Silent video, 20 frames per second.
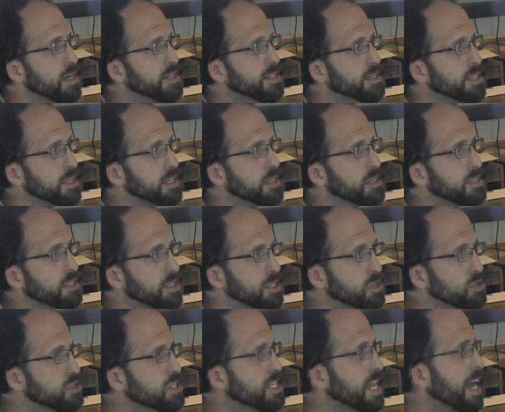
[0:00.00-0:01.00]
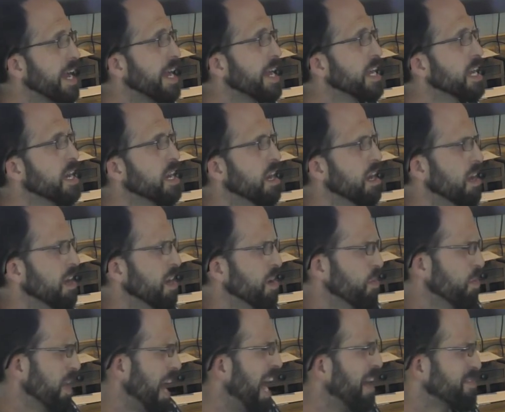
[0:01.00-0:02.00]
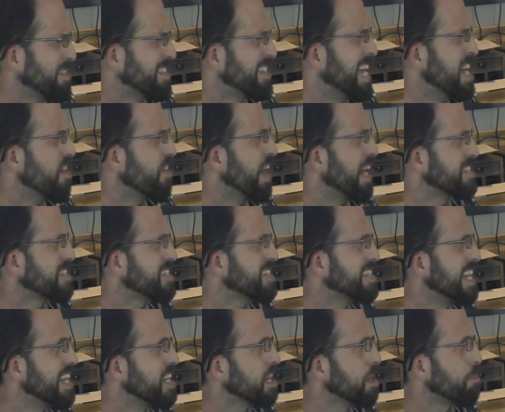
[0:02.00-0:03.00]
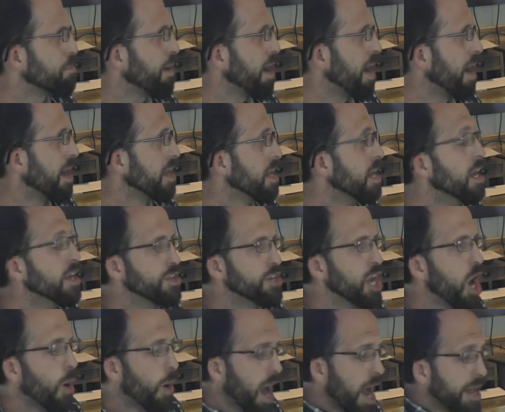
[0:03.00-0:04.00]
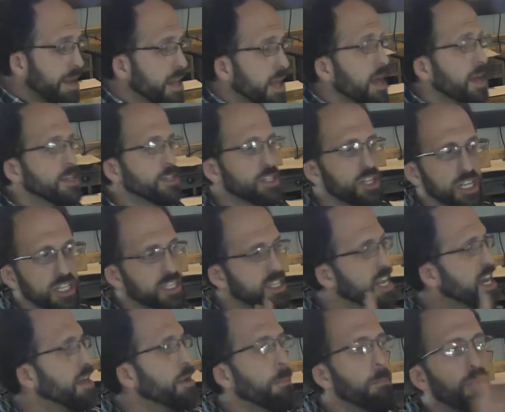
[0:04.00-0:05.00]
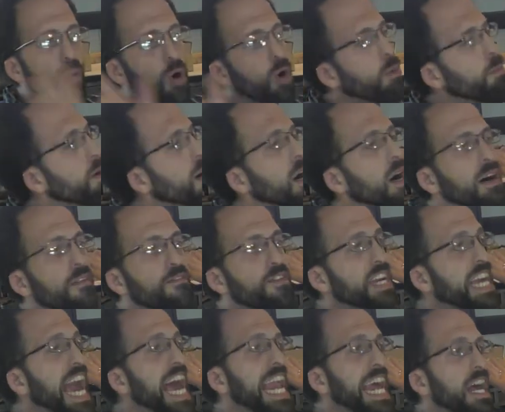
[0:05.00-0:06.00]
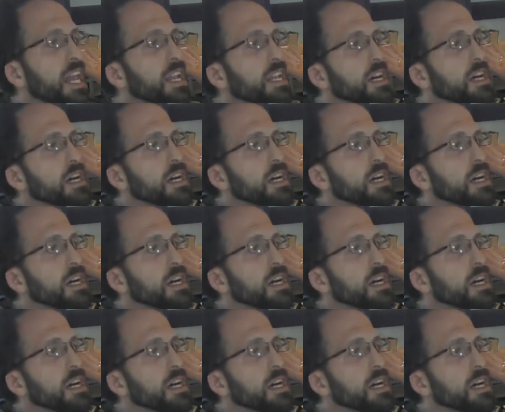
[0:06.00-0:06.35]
Do you say, well, how dare that stinker pot? You know what? You just sinned. Boom. Forget it.